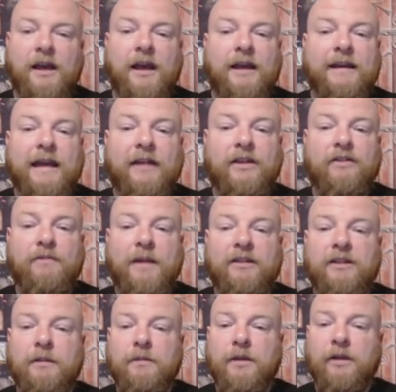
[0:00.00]
Now that you've met
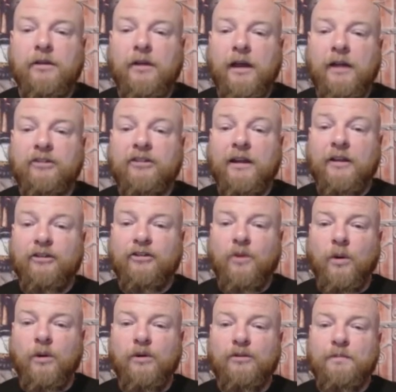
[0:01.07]
them, uh, settle the
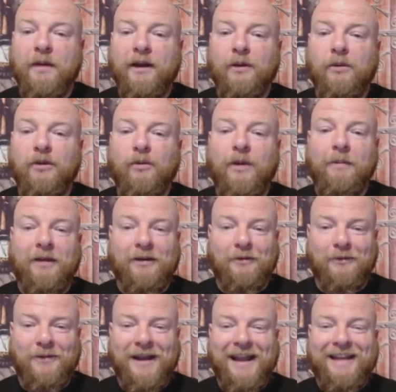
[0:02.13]
score. Who's better with women,
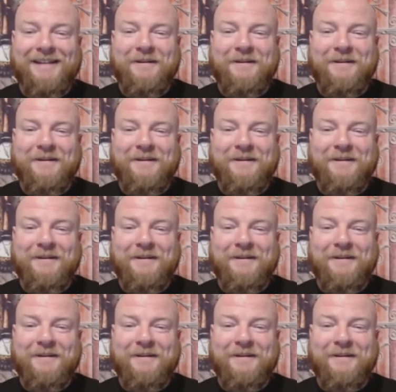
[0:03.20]
Rand,